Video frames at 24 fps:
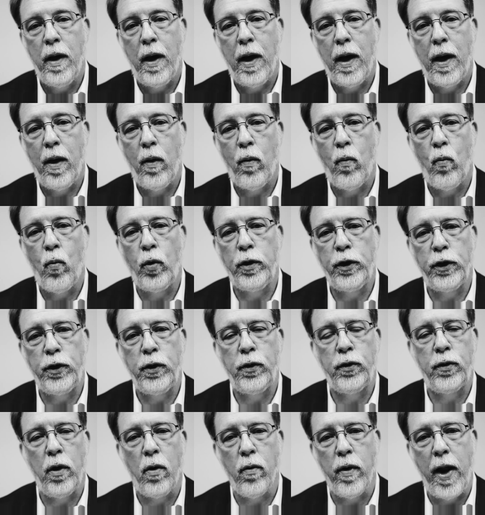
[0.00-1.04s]
uh, would you
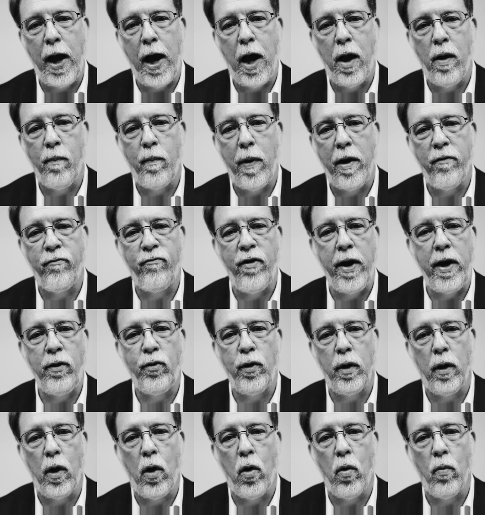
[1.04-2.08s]
do so now by faith
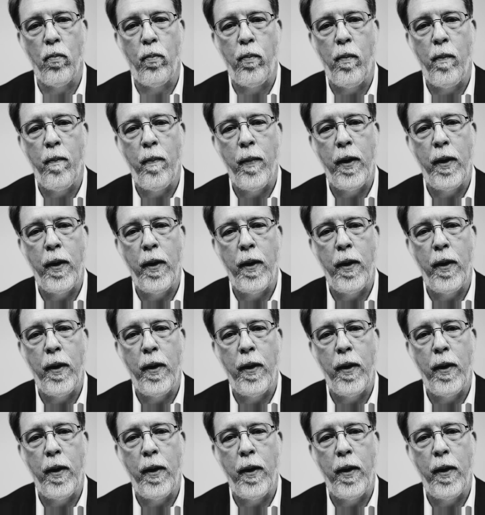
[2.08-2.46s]
alone?